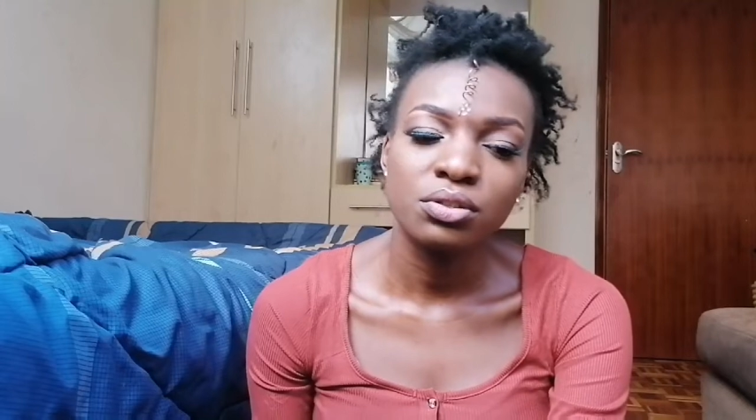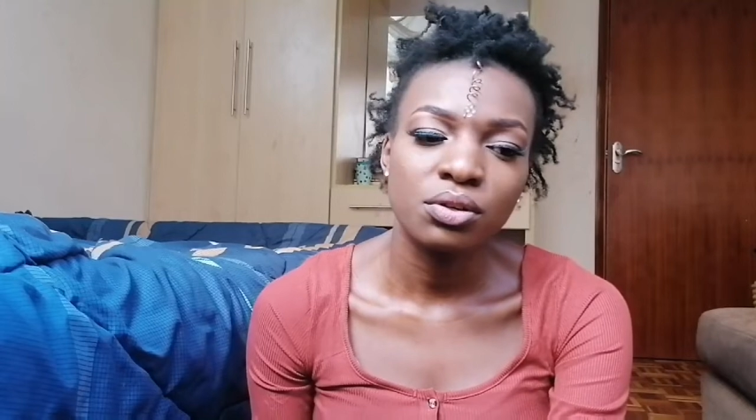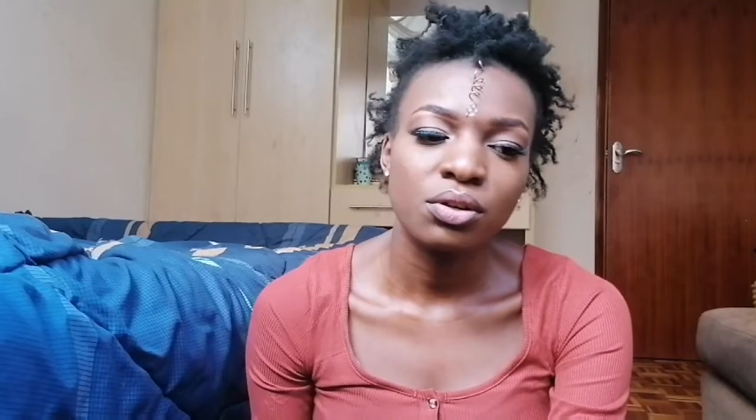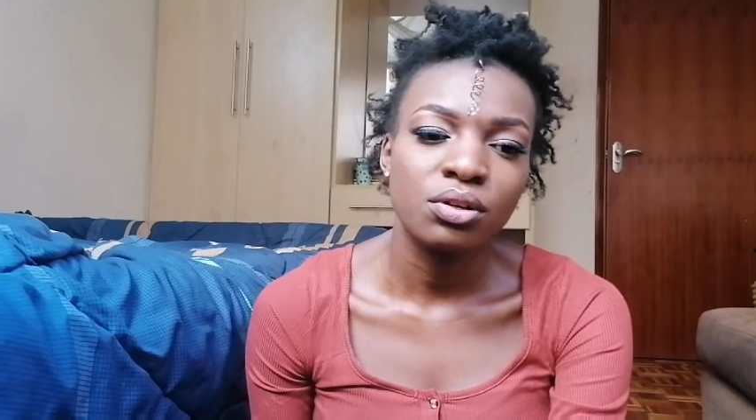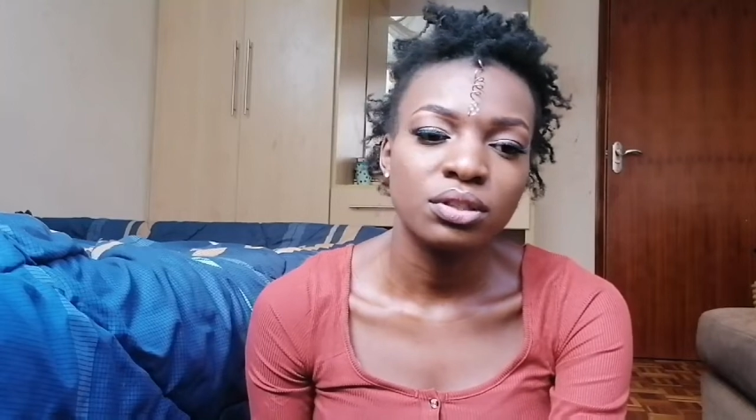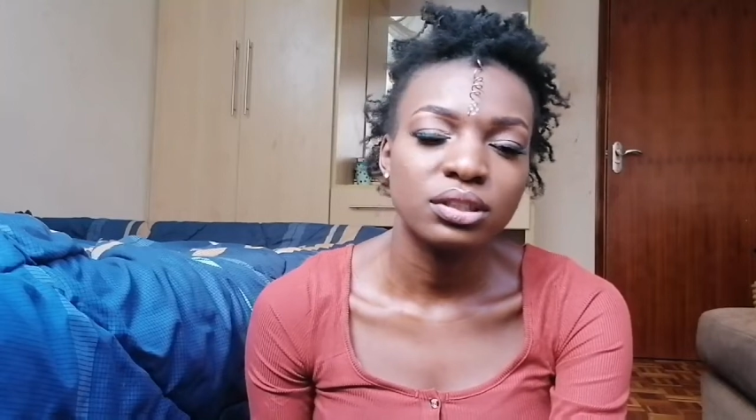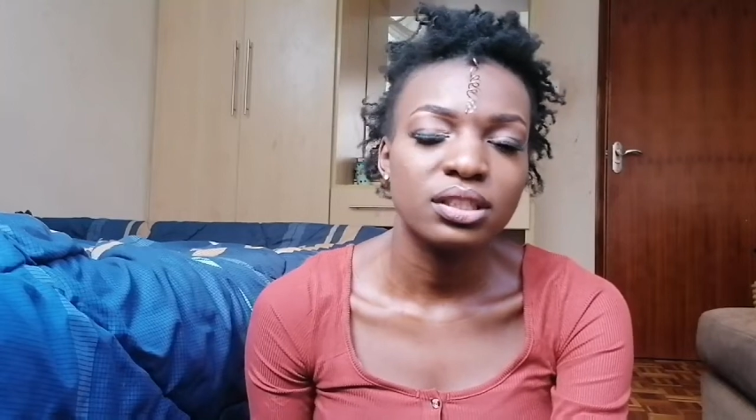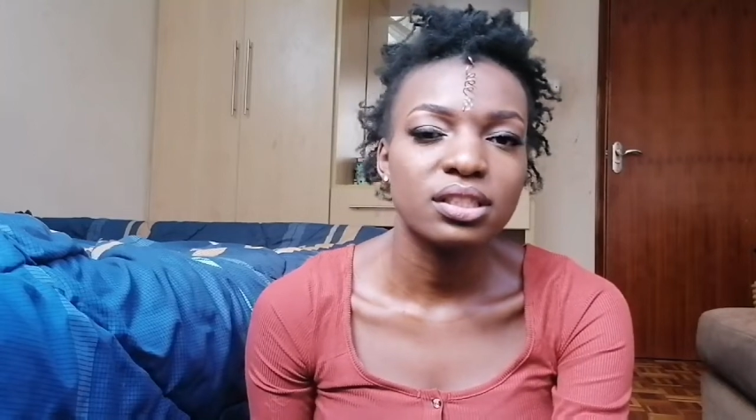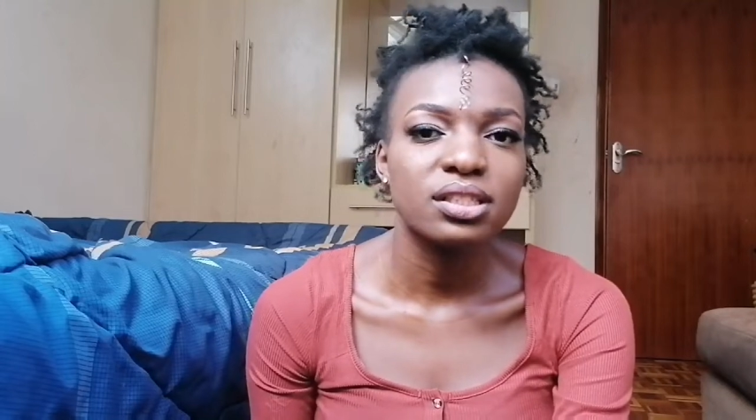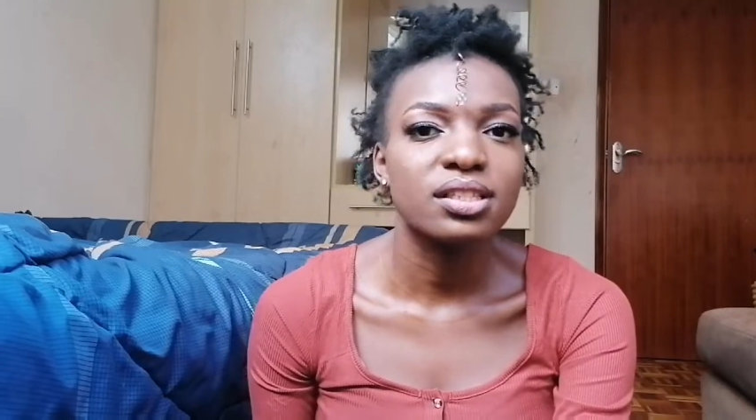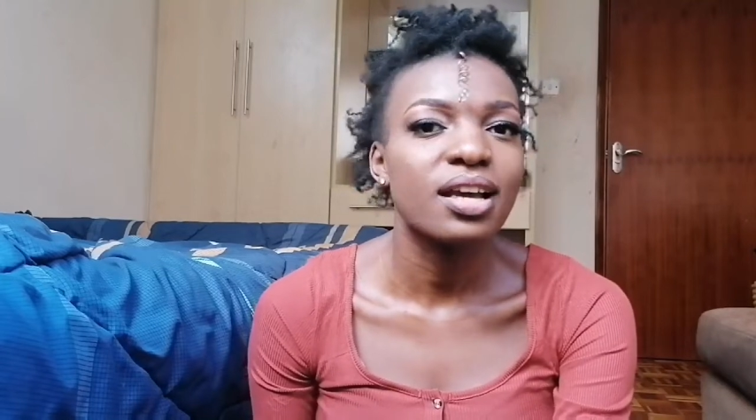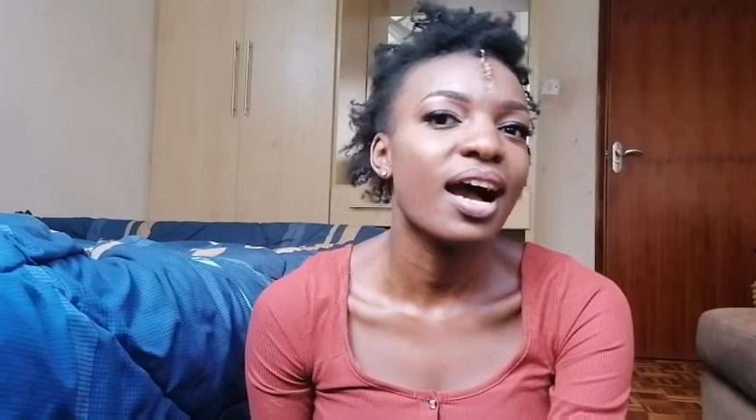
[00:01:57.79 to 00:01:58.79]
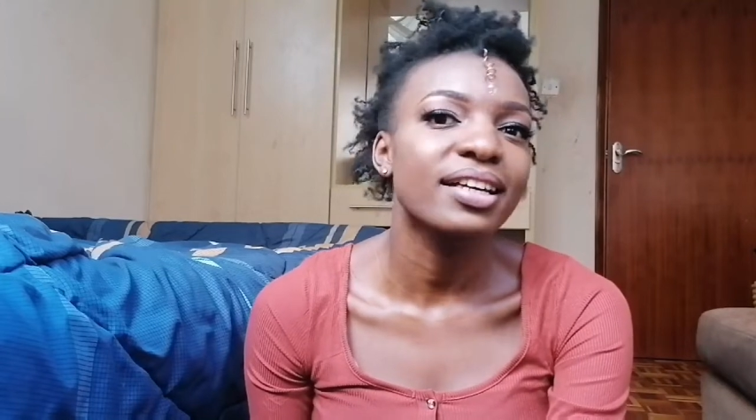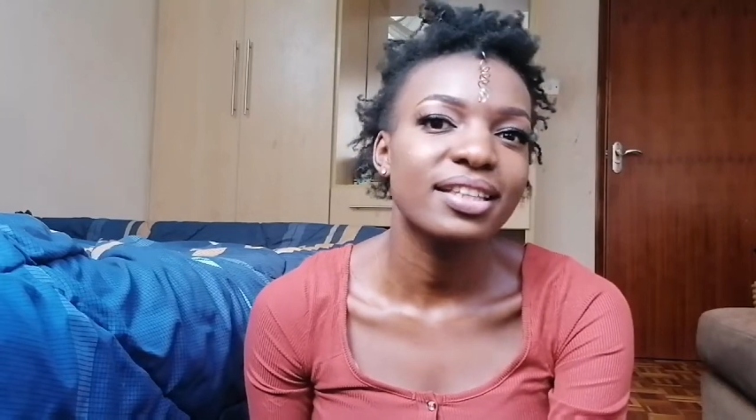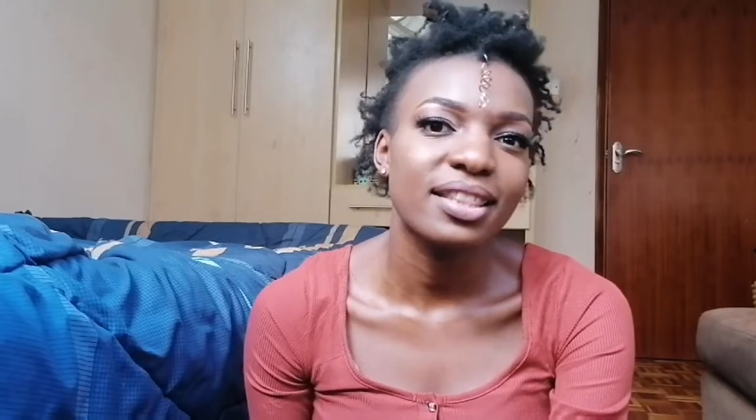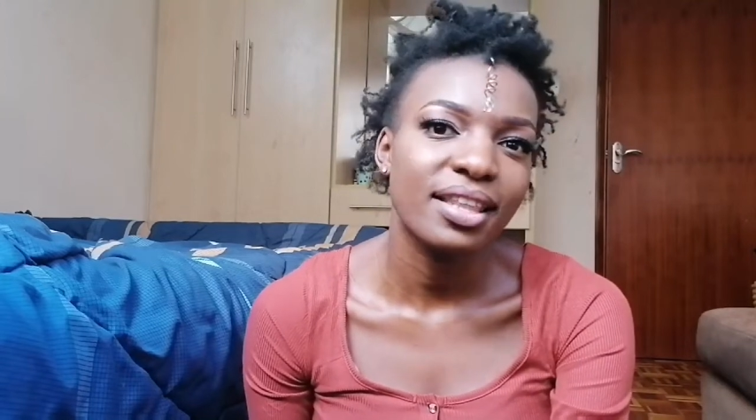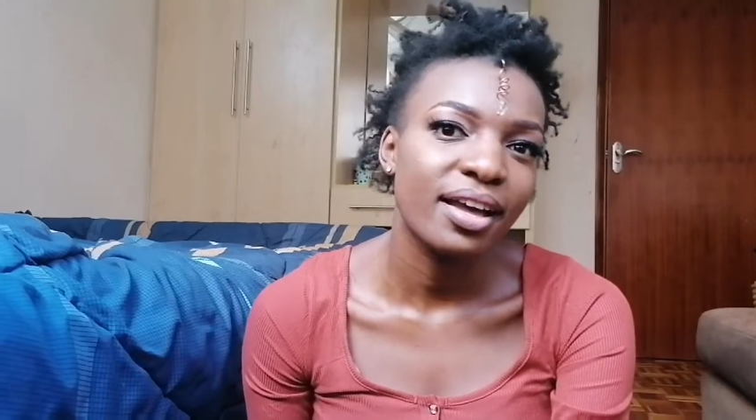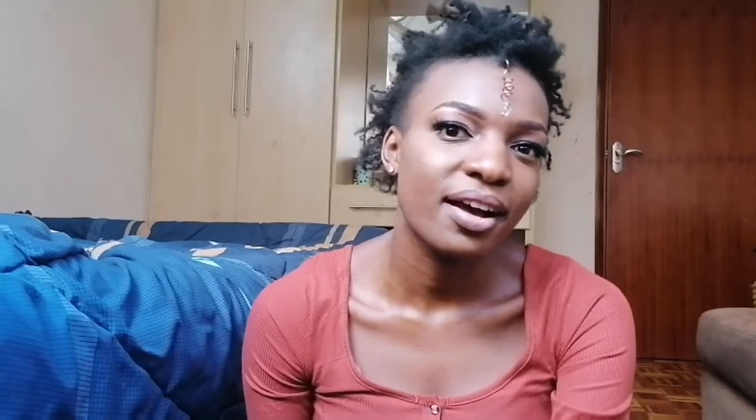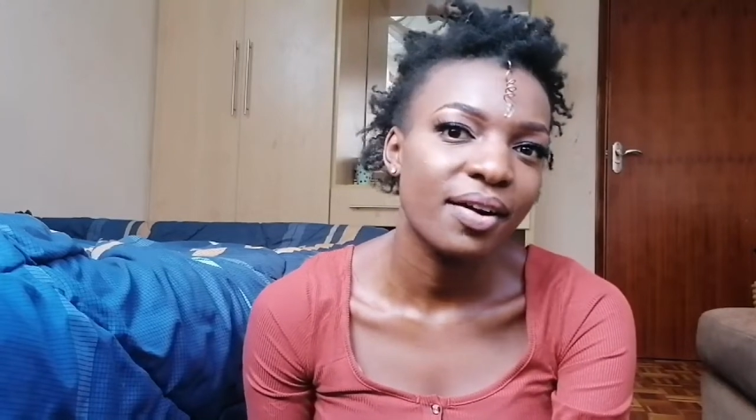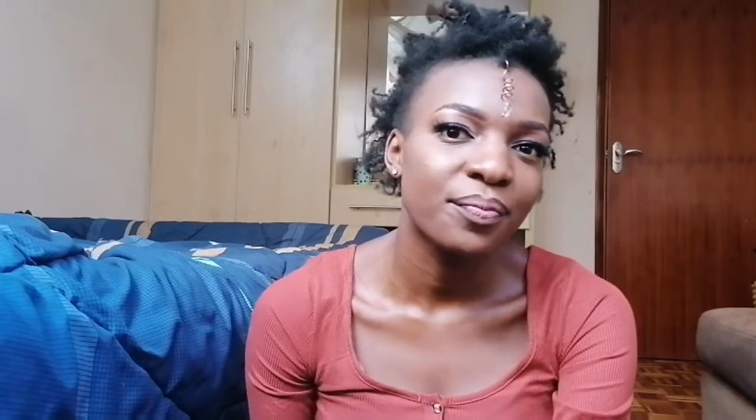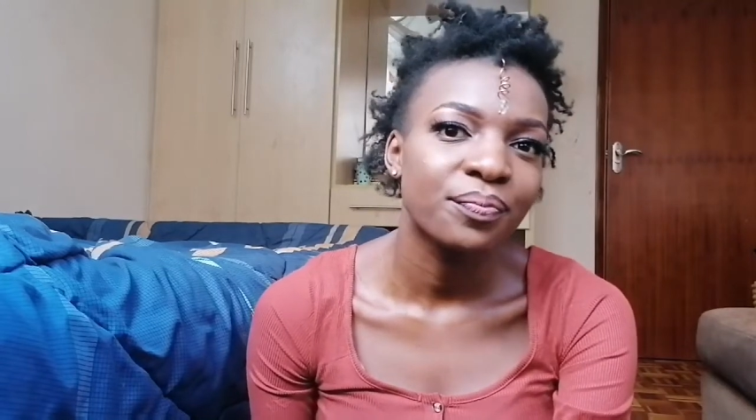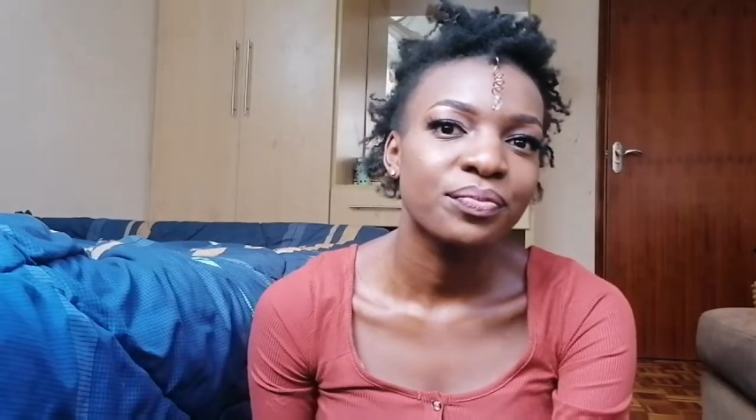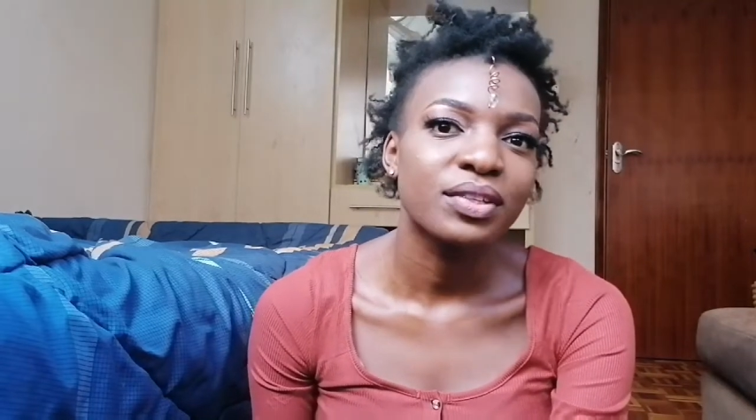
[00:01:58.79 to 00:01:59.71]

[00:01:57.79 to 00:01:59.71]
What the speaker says: So just hang in there,